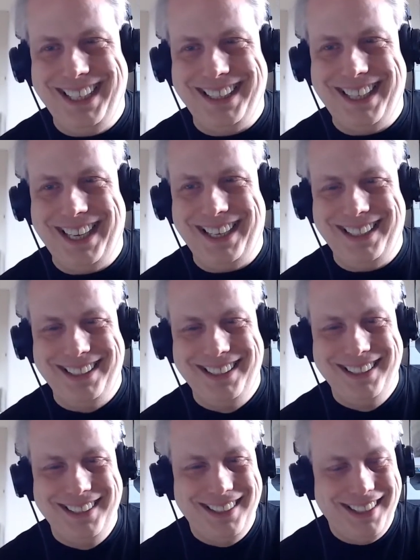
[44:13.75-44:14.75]
get that
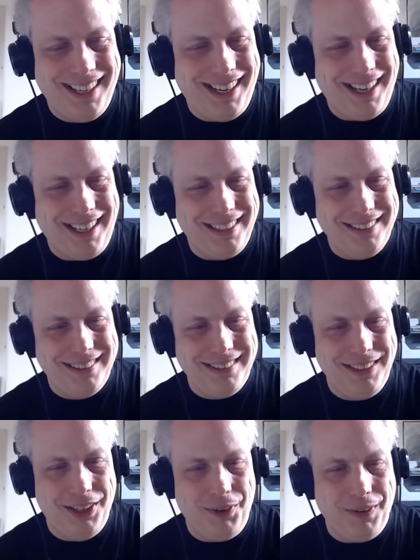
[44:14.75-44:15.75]
uh,
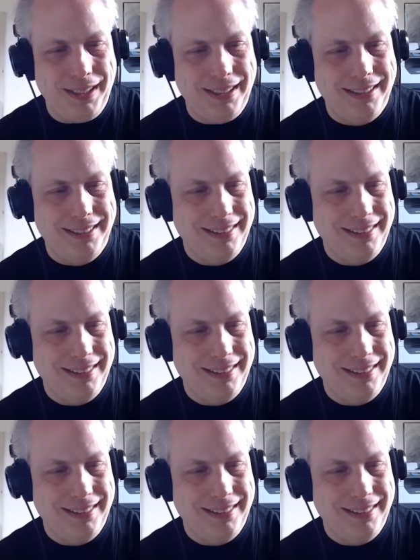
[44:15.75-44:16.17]
going